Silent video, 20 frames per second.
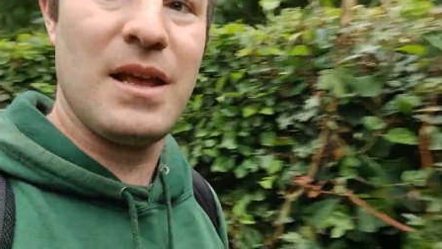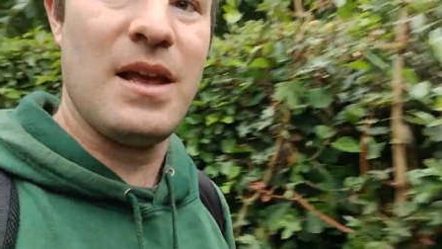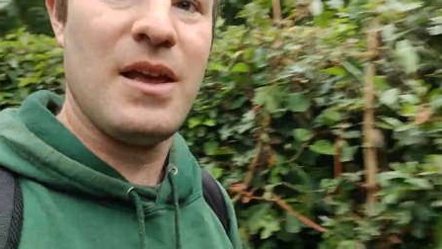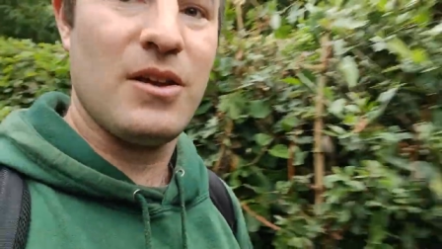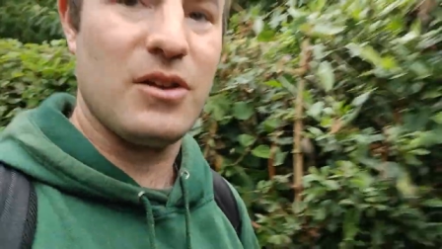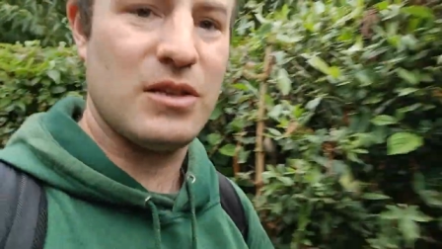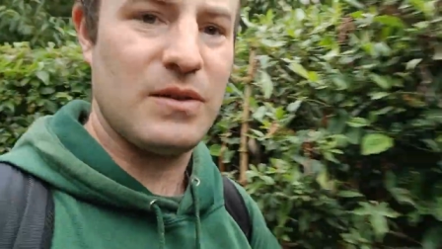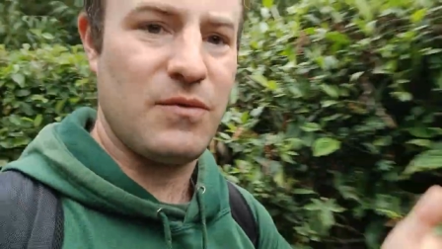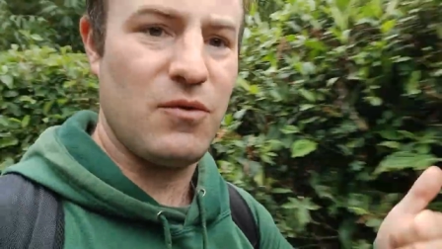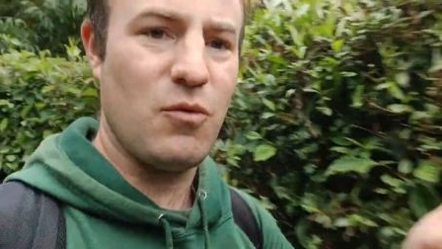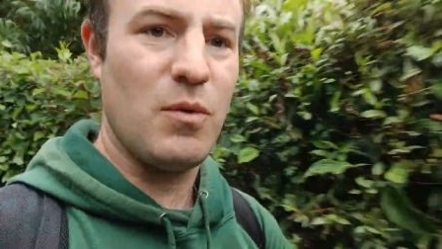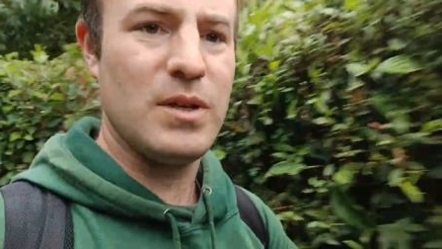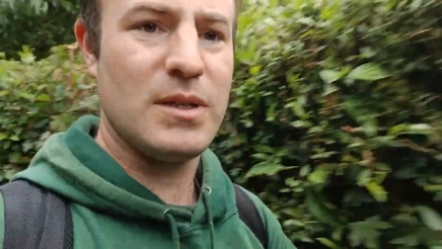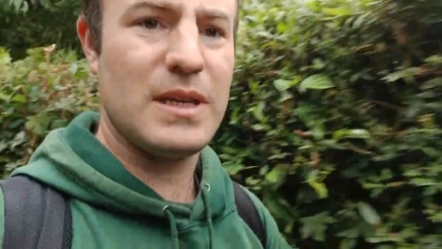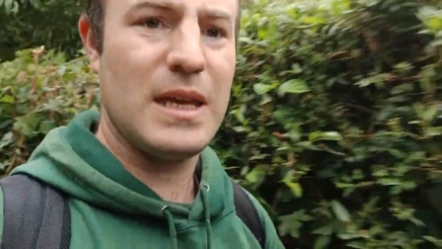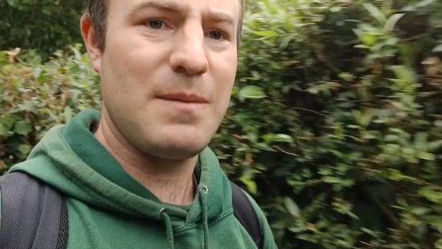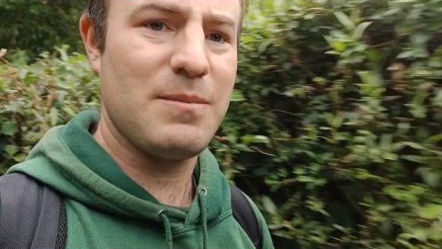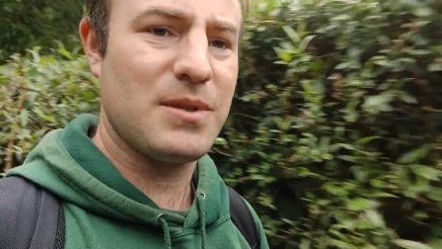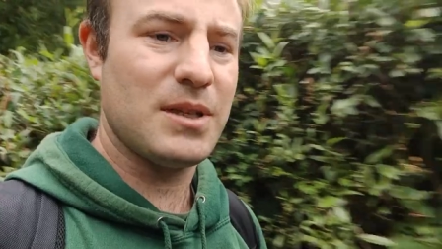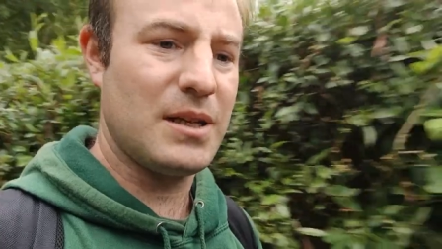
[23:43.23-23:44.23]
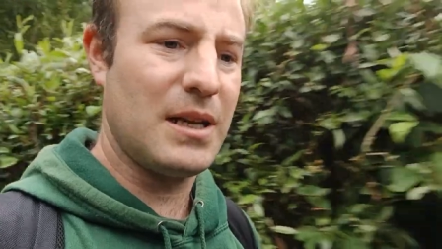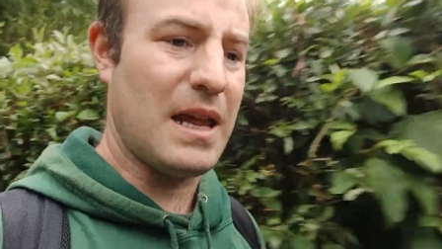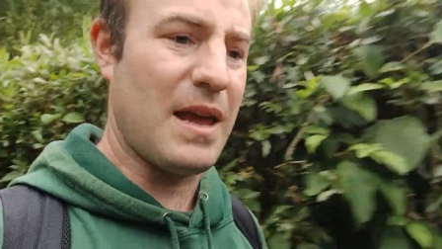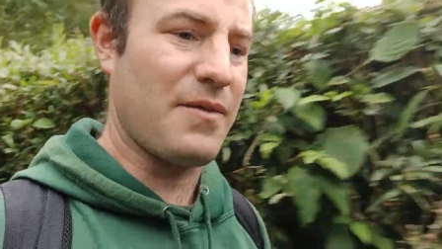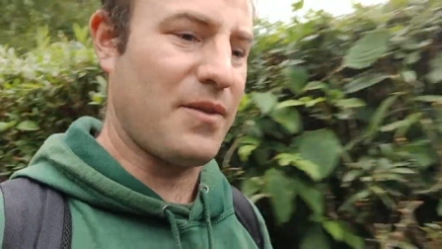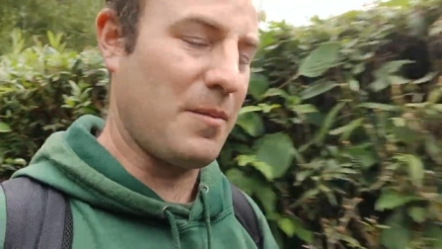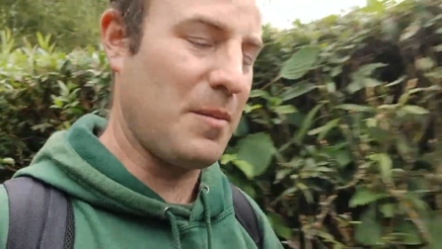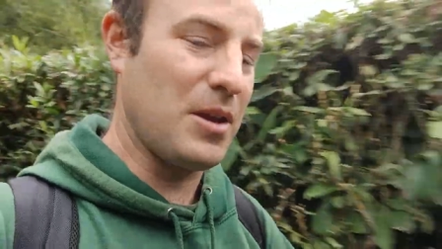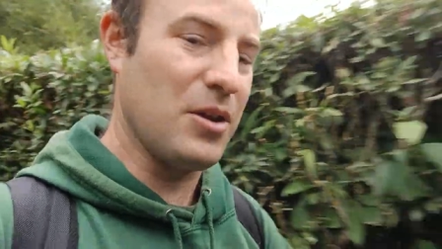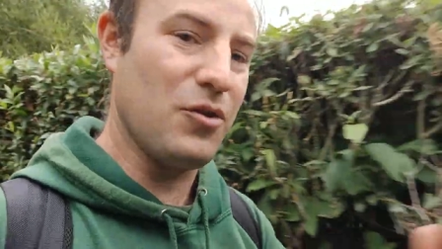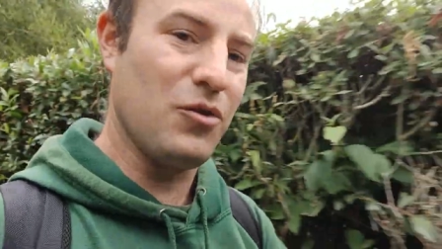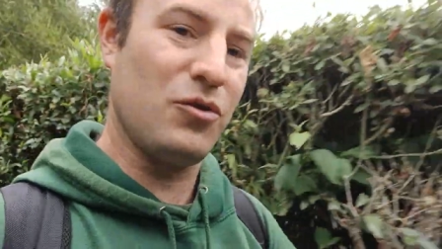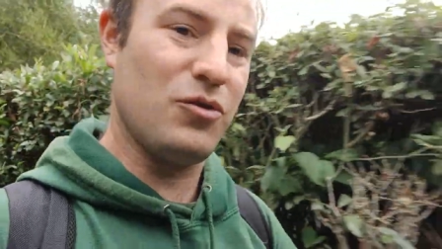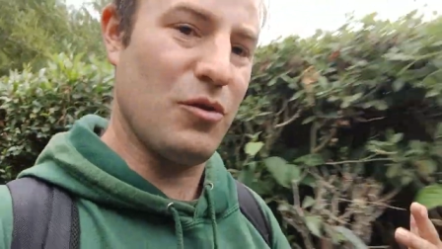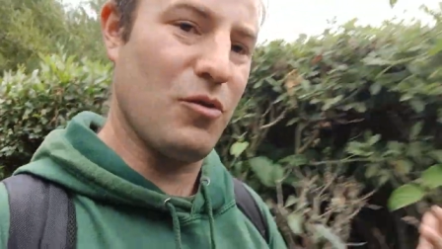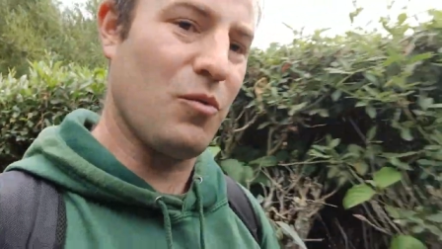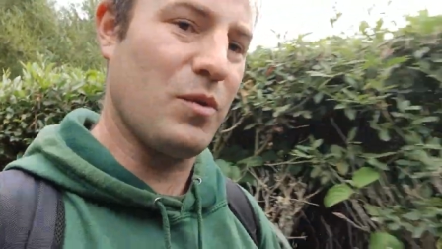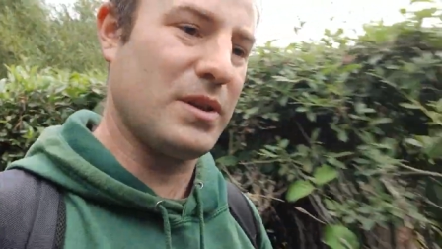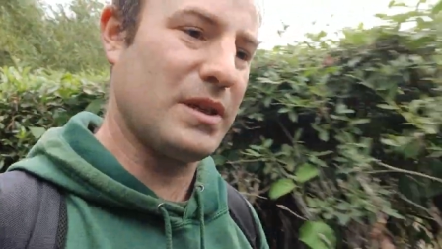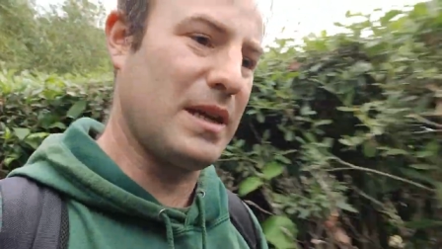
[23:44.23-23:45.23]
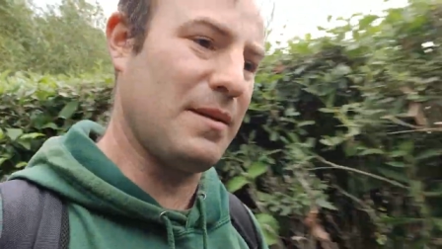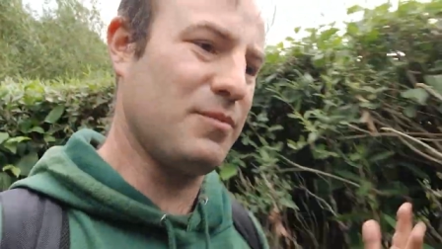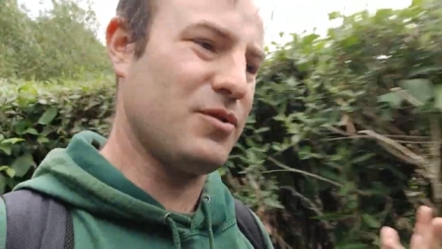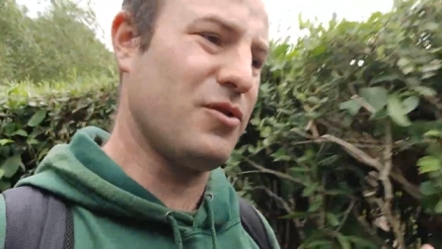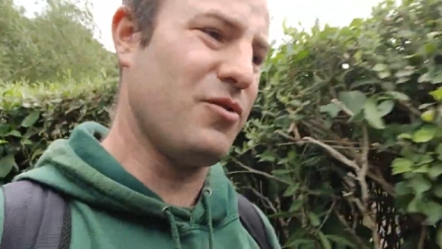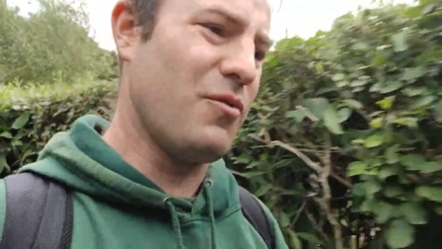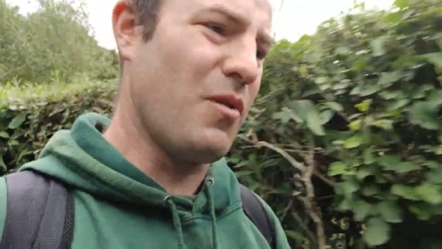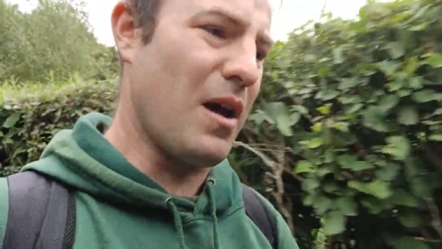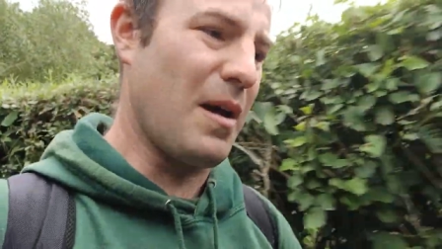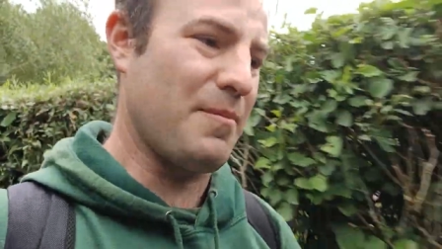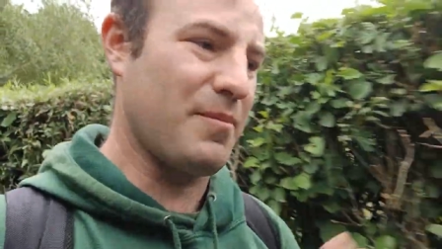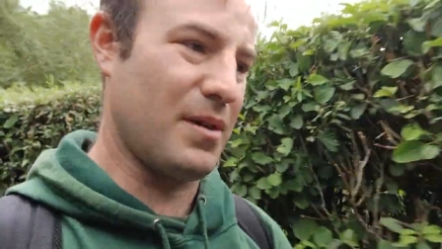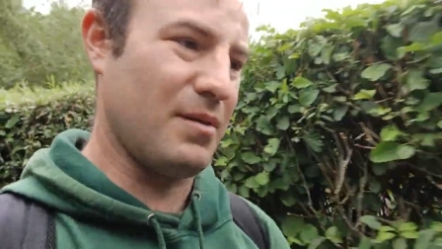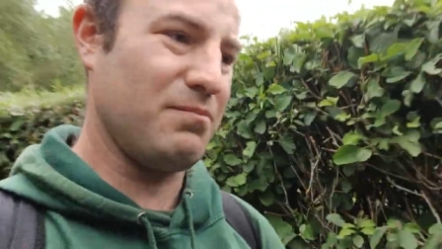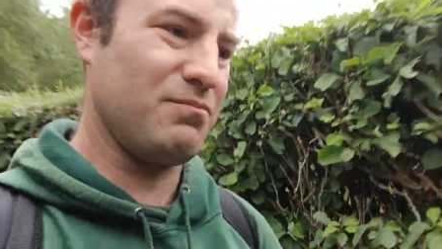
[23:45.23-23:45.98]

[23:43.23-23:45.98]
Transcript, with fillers: Because if you always keep to the left, I mean, you could do always keep to the right.